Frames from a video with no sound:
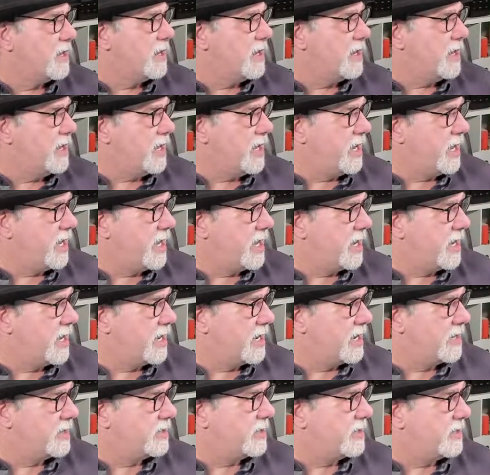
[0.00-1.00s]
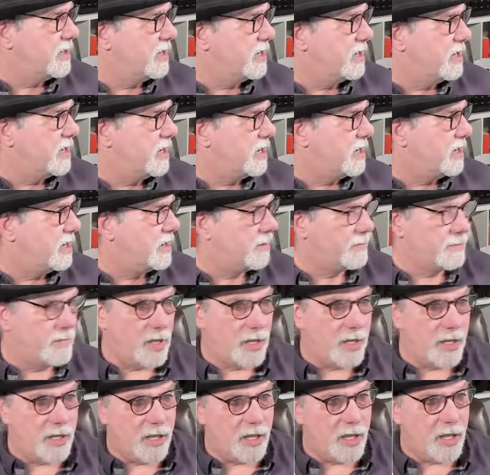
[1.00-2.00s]
And
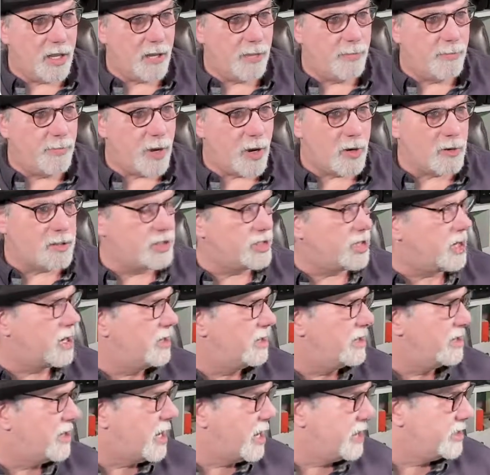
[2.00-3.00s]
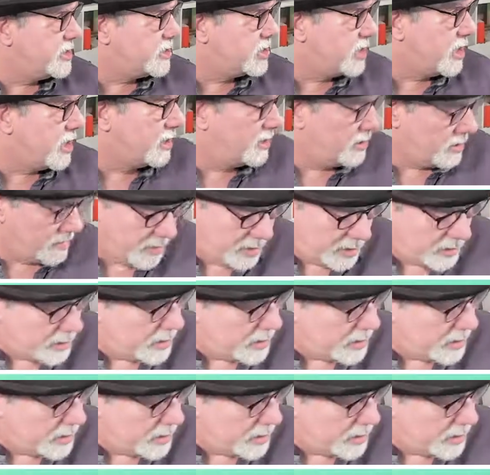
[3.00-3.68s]
a bow tie chart. Let me